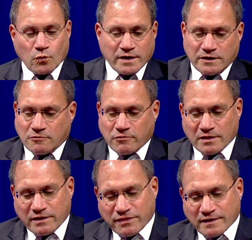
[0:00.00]
what do you
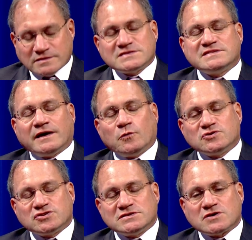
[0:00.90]
really think
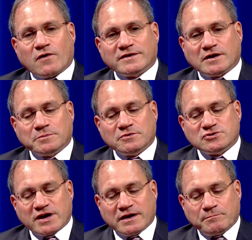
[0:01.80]
distinguishes R W
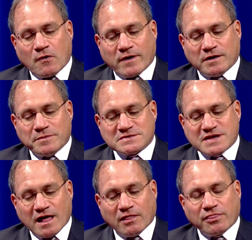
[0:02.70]
J Barnabas
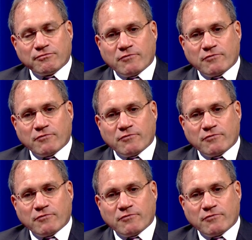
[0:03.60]
Health,